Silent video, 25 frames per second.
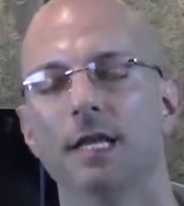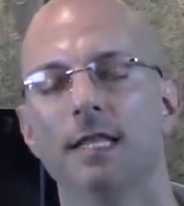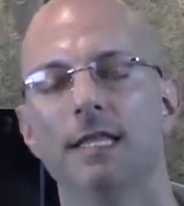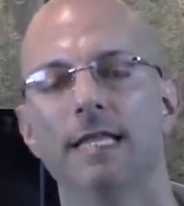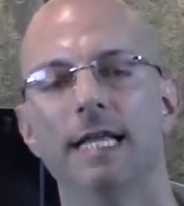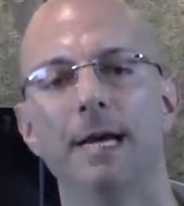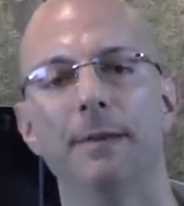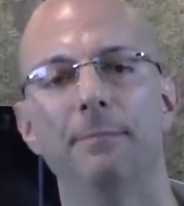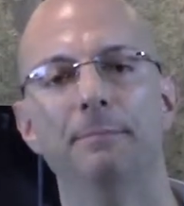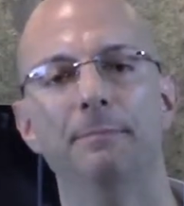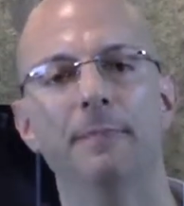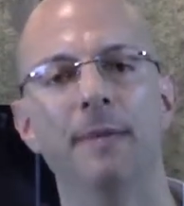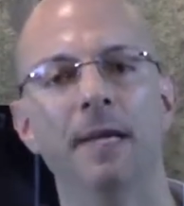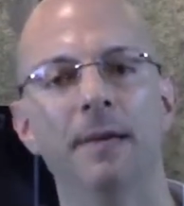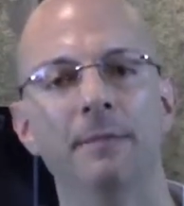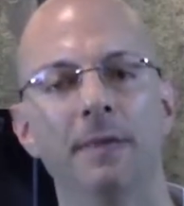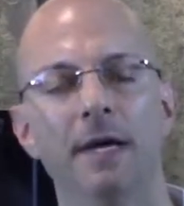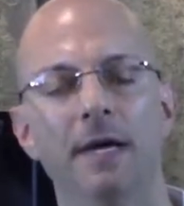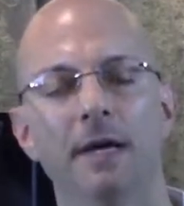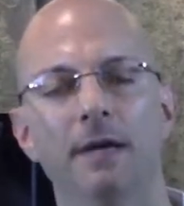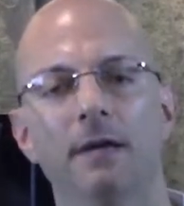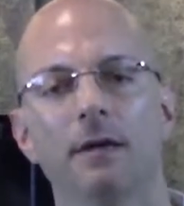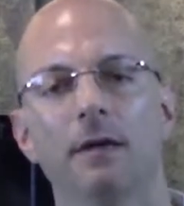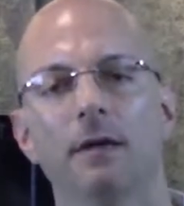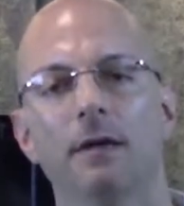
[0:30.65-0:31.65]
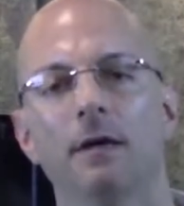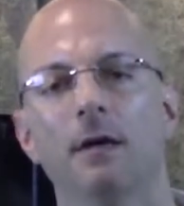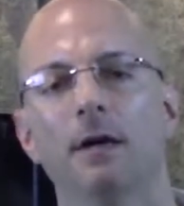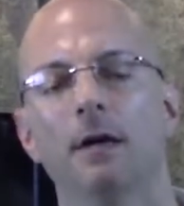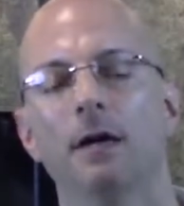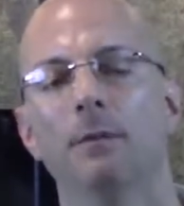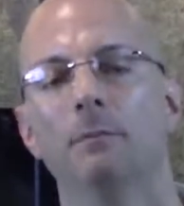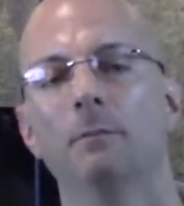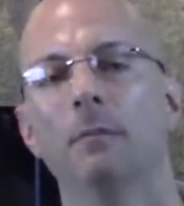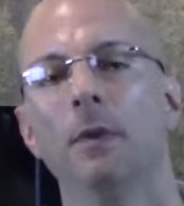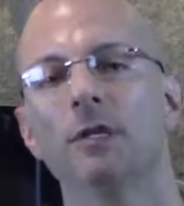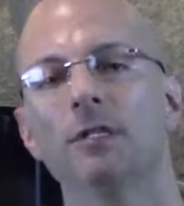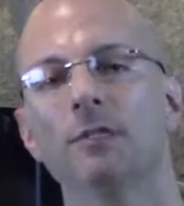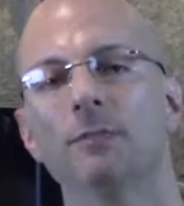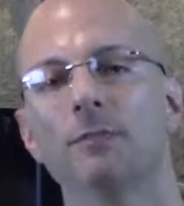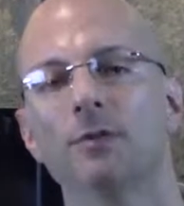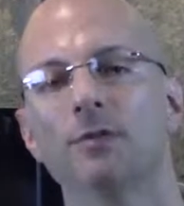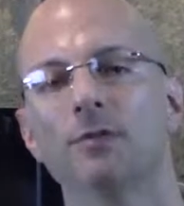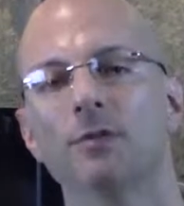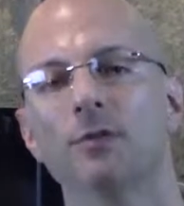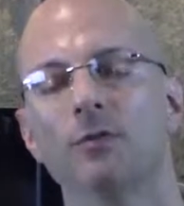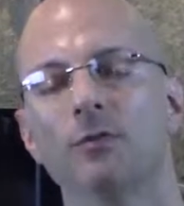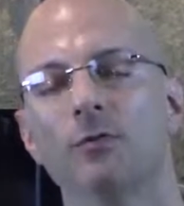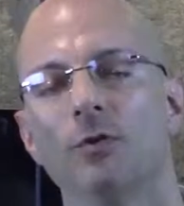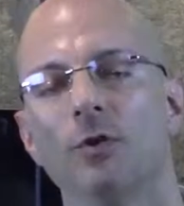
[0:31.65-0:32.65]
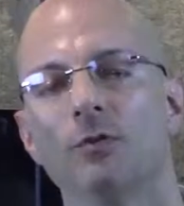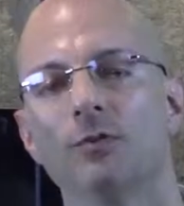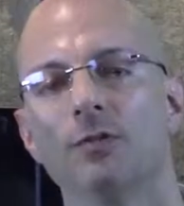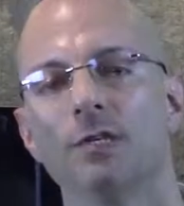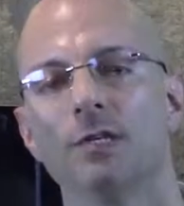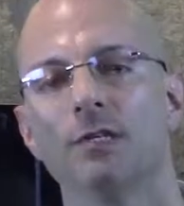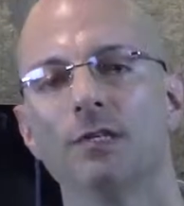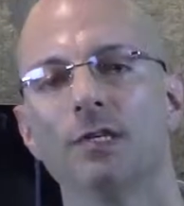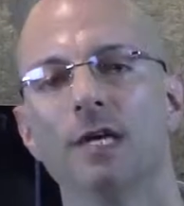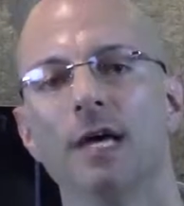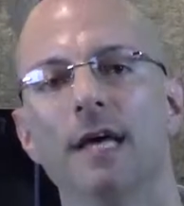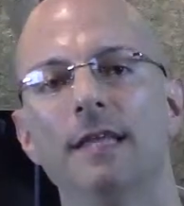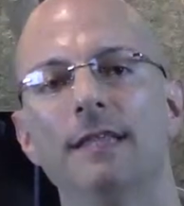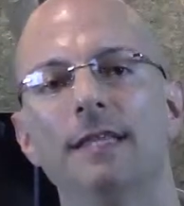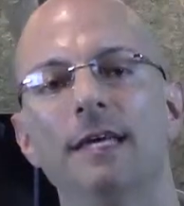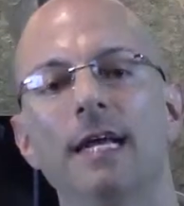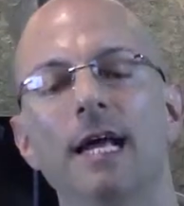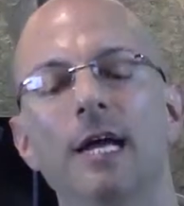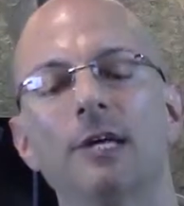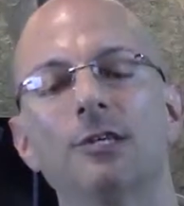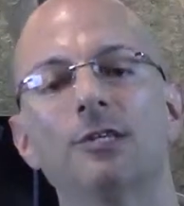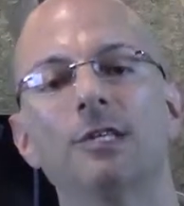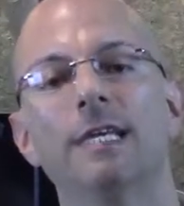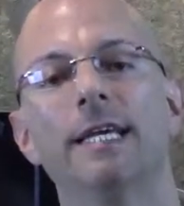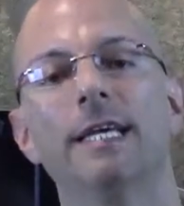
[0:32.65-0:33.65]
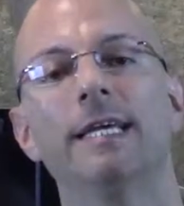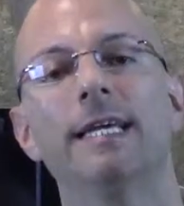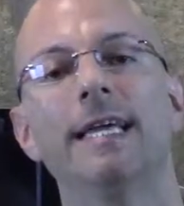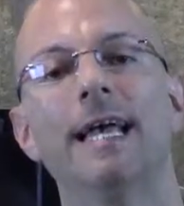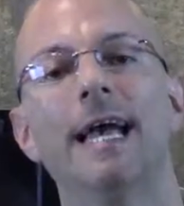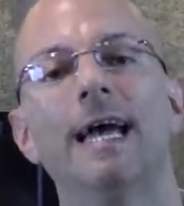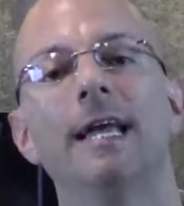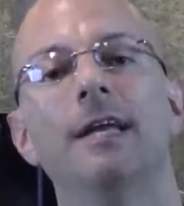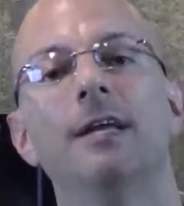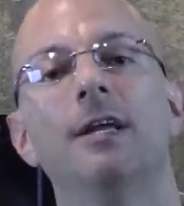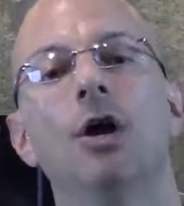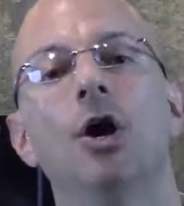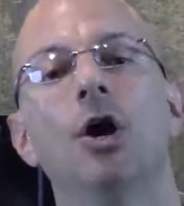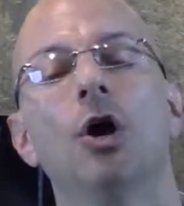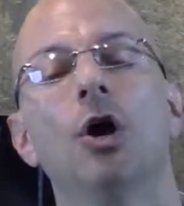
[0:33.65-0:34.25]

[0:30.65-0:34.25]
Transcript: that mimic multiple sclerosis, that actually can